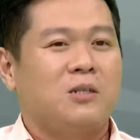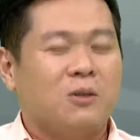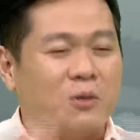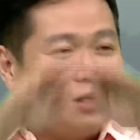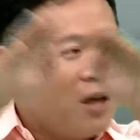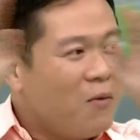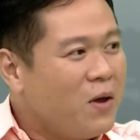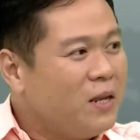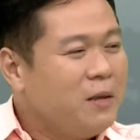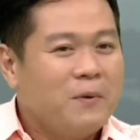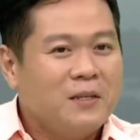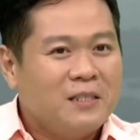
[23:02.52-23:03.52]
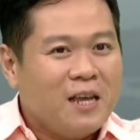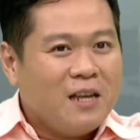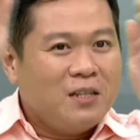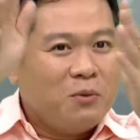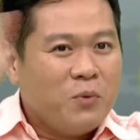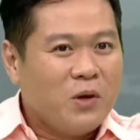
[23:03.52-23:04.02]
So
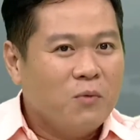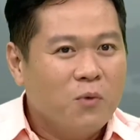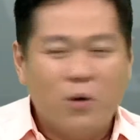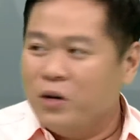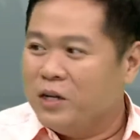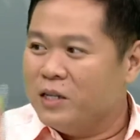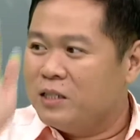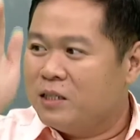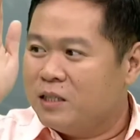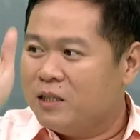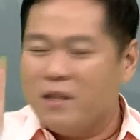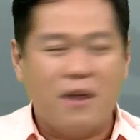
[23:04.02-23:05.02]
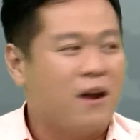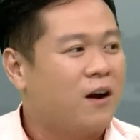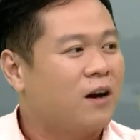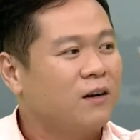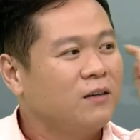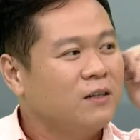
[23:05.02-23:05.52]
70% swing voter is
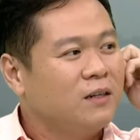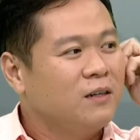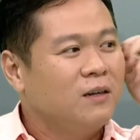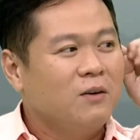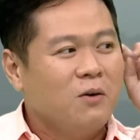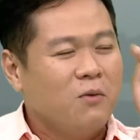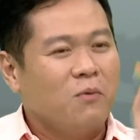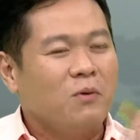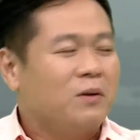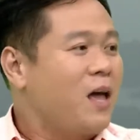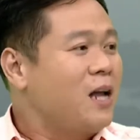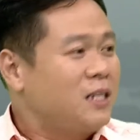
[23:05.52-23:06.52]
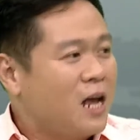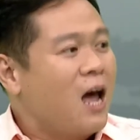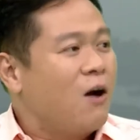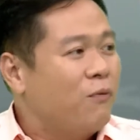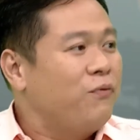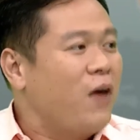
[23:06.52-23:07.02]
there. That's
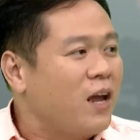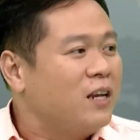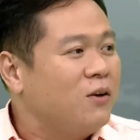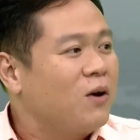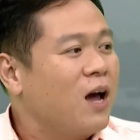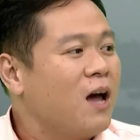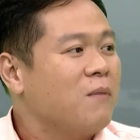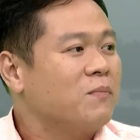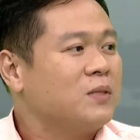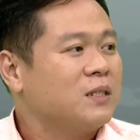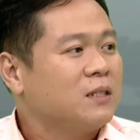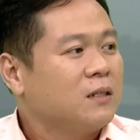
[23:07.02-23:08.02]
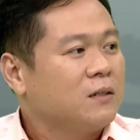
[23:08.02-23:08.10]
how fake news comes.